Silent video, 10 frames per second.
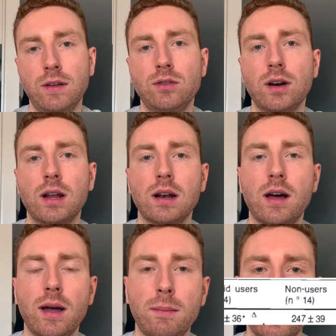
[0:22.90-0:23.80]

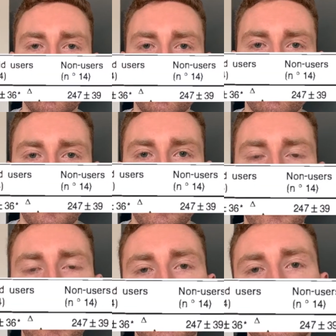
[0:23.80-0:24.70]
ventricular hypertrophy
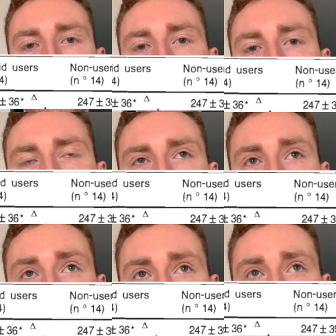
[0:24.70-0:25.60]
as well as a
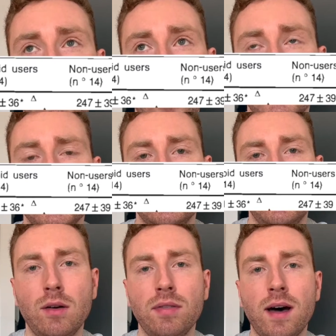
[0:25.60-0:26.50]
stiffening
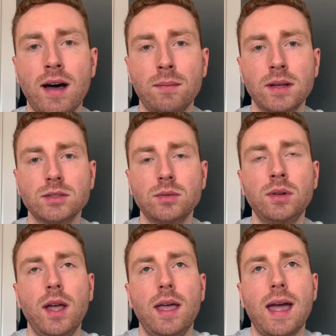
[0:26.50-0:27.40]
basically of the heart
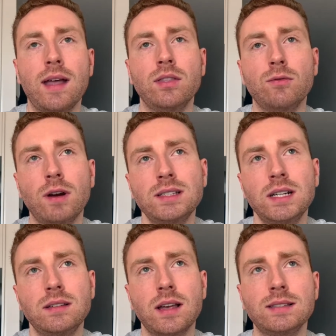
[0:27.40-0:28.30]
muscle. And the reason
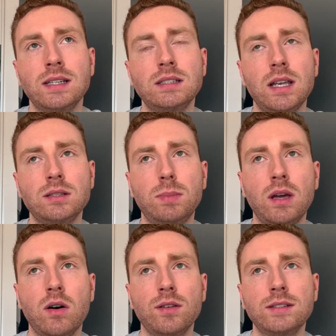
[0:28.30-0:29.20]
it does this is
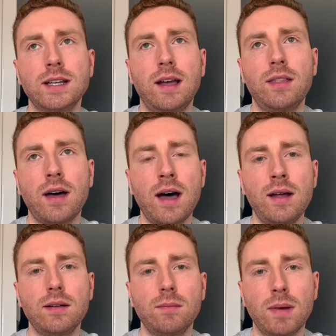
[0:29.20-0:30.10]
because the
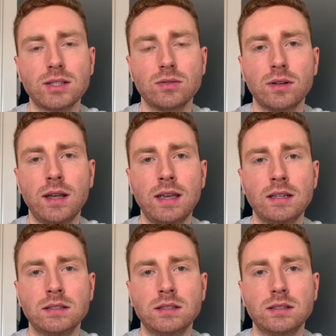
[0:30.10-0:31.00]
heart muscle
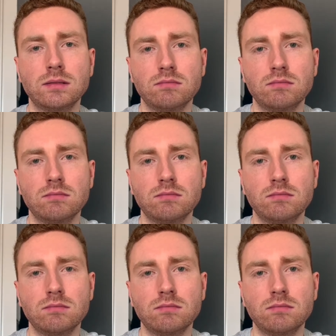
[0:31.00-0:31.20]
is